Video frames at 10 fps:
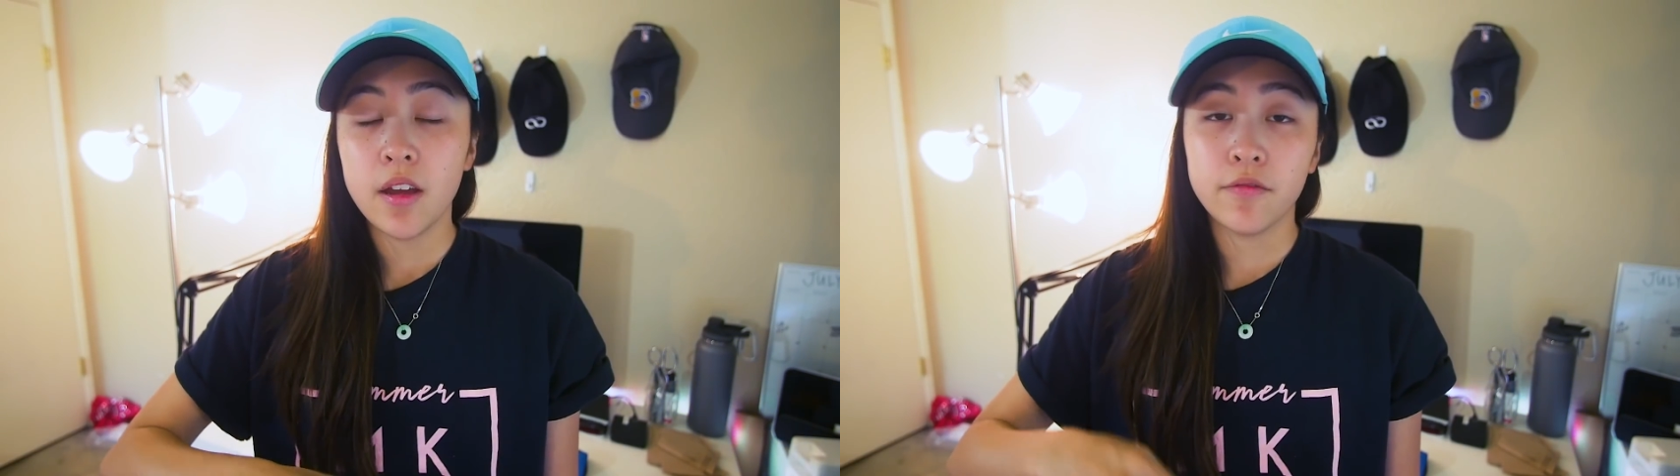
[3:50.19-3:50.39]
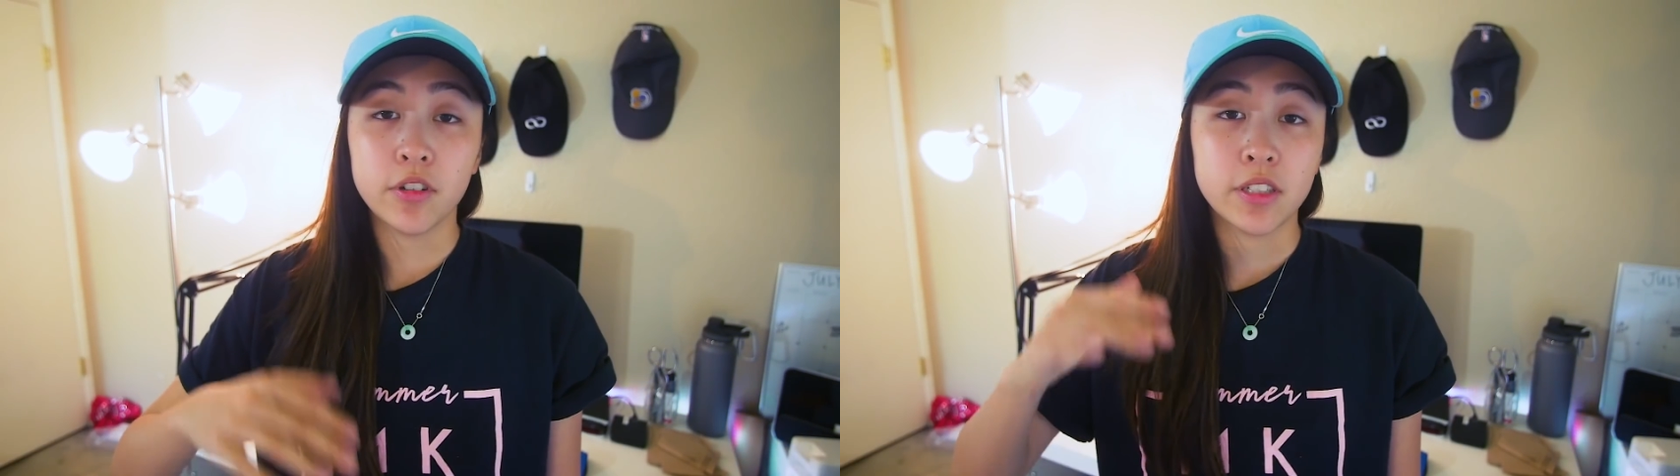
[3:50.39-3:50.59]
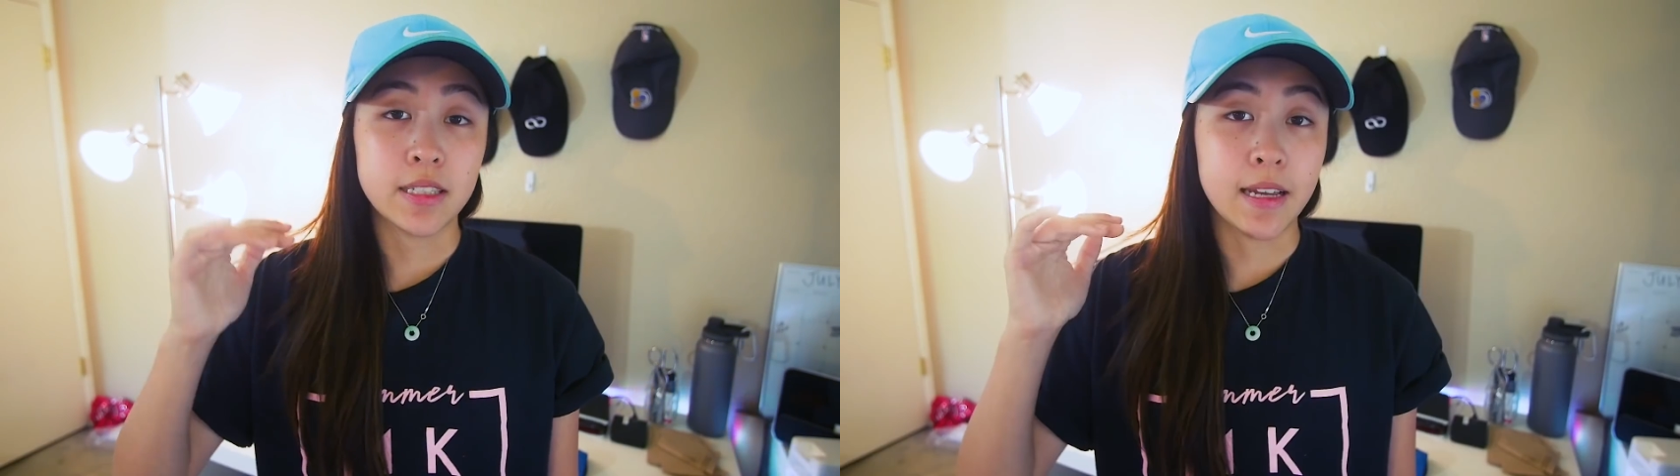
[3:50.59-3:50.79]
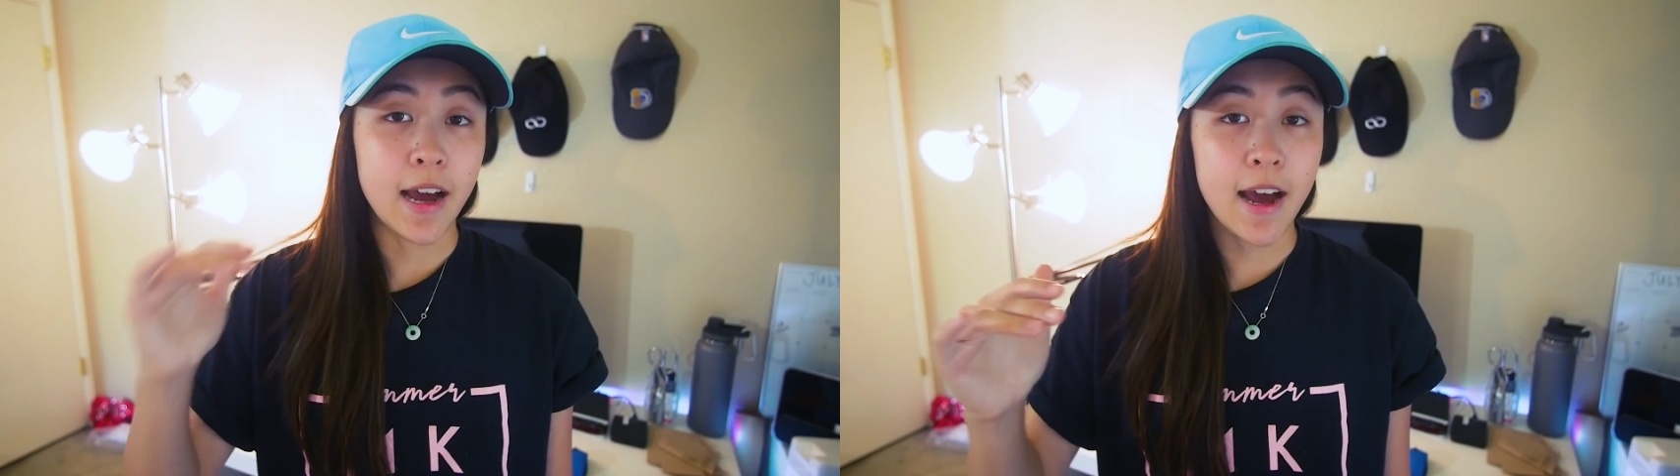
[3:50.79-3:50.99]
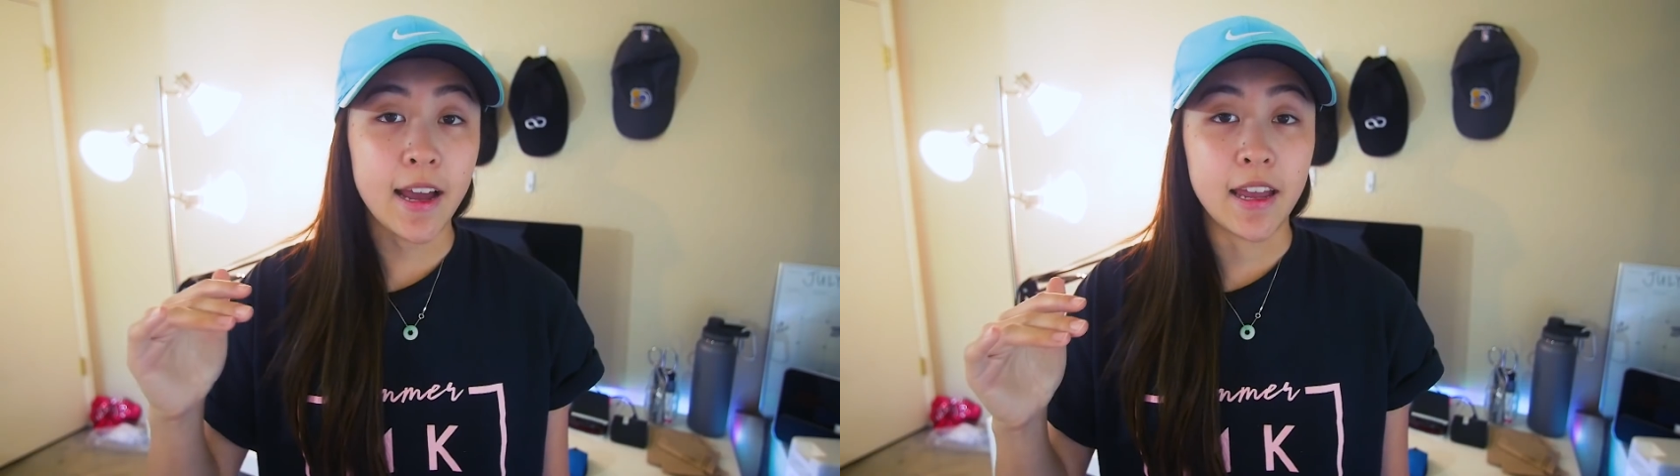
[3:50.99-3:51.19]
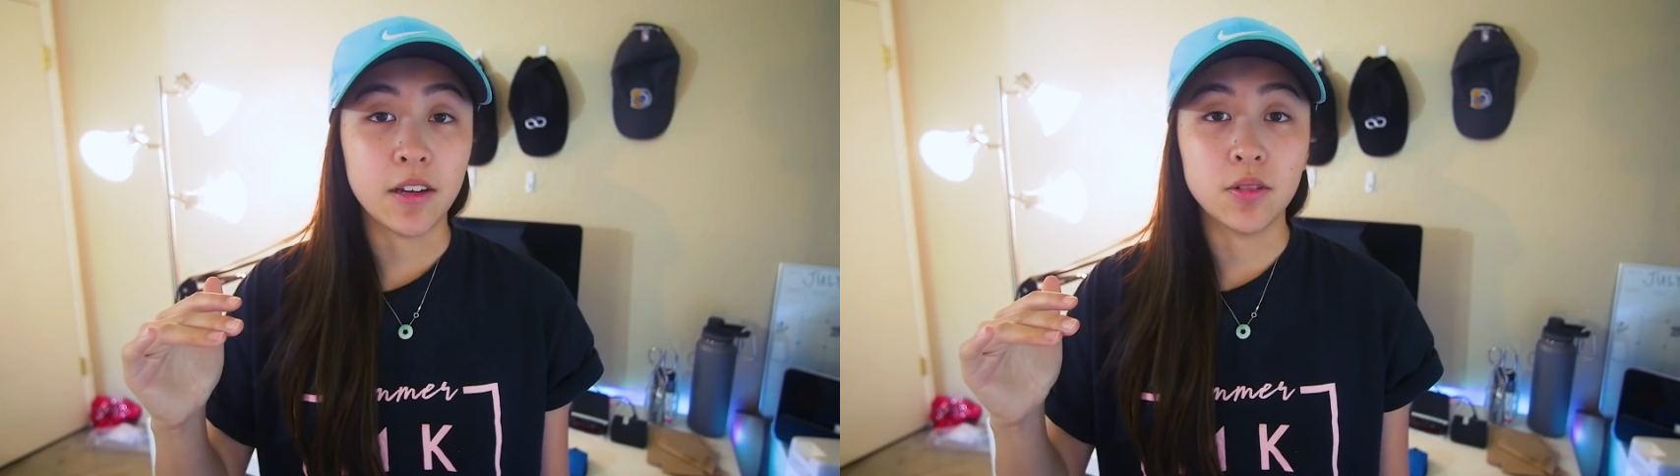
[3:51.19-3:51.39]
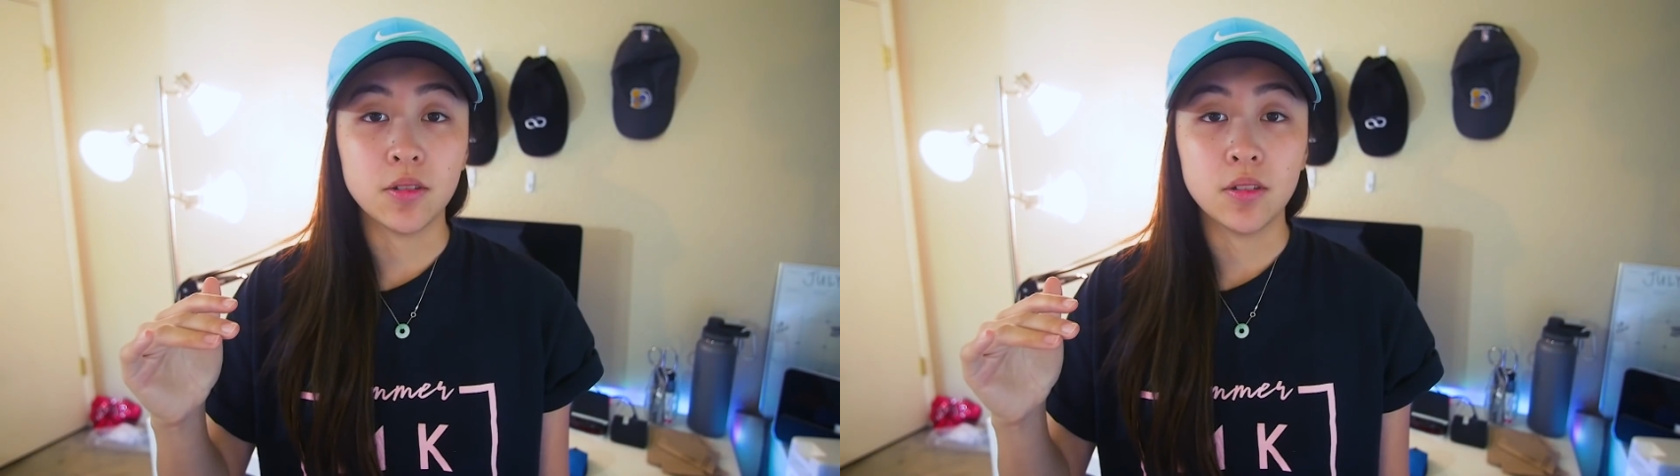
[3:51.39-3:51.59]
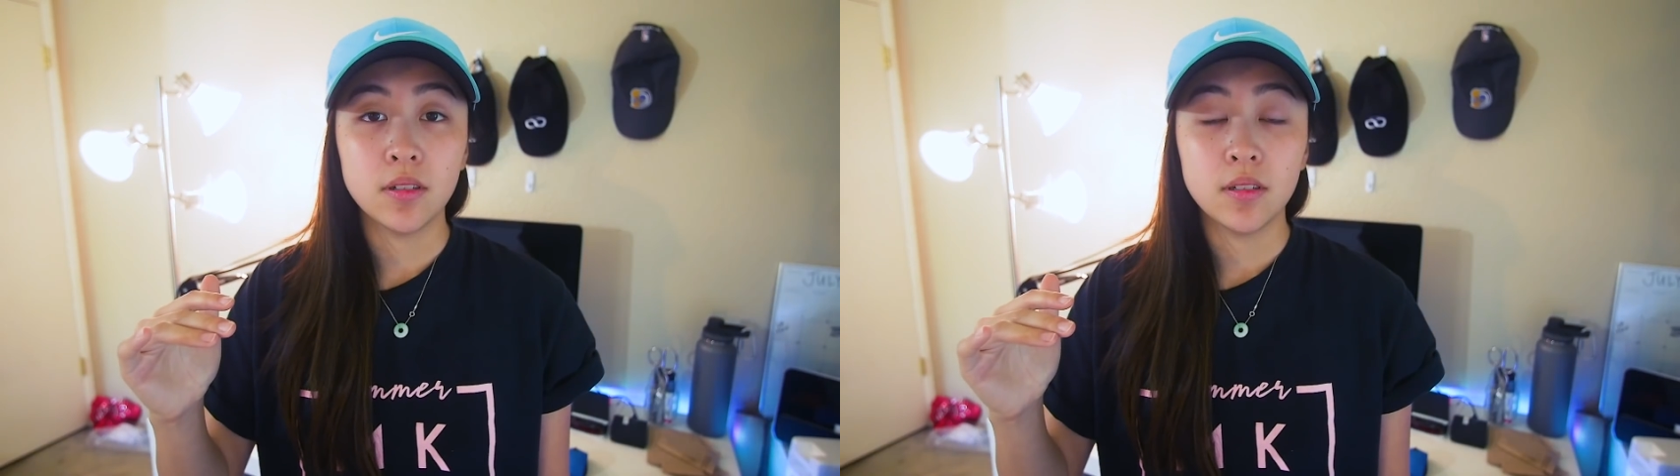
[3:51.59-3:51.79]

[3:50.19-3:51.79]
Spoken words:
versus a high angle,